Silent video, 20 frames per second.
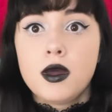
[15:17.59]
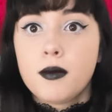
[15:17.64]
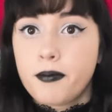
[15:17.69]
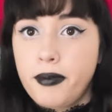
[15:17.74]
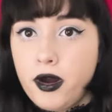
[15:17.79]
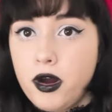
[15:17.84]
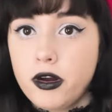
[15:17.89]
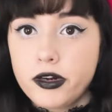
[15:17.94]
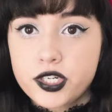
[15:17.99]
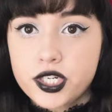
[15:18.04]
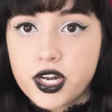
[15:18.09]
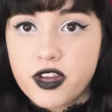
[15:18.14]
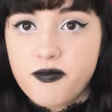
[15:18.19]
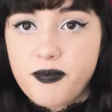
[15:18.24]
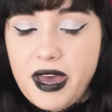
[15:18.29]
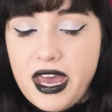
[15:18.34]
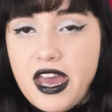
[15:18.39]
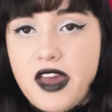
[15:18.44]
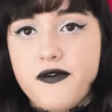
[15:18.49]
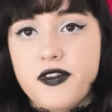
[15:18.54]
Purgative
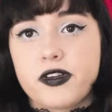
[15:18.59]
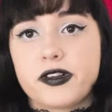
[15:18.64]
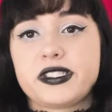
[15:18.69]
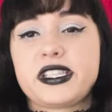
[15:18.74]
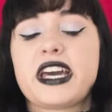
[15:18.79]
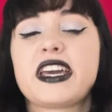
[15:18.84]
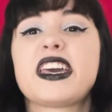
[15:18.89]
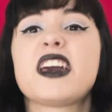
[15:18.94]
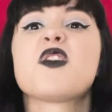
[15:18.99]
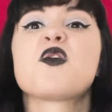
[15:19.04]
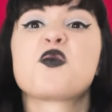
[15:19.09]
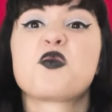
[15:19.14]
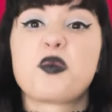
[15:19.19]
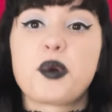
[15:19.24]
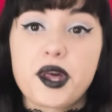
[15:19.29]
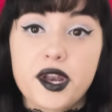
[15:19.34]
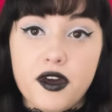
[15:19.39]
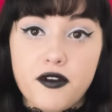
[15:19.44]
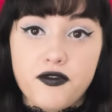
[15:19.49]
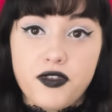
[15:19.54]
behaviors that get
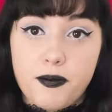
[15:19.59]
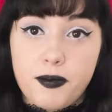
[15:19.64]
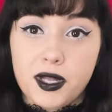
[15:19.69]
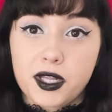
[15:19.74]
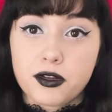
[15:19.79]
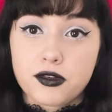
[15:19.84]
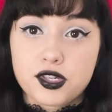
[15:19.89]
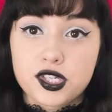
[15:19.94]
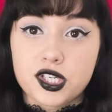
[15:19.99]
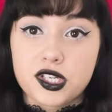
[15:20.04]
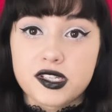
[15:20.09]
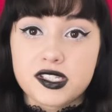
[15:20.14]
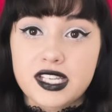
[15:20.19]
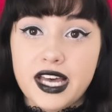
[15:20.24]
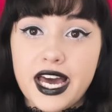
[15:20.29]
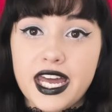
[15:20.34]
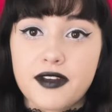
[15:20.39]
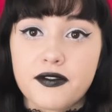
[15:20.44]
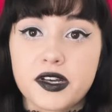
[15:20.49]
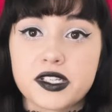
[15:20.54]
rid of the pollution
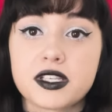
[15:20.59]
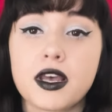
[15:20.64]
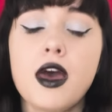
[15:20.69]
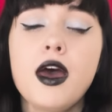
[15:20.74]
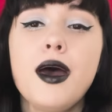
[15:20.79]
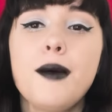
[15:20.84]
inside of us.